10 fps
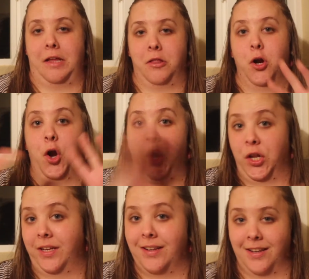in the
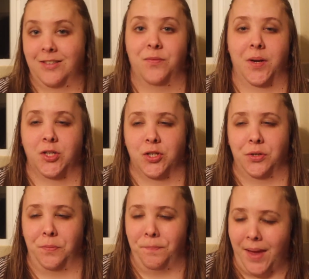early days of my
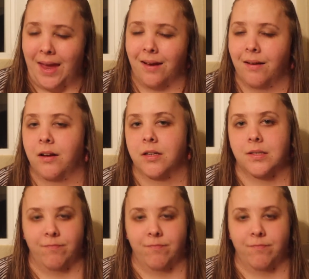channel, made a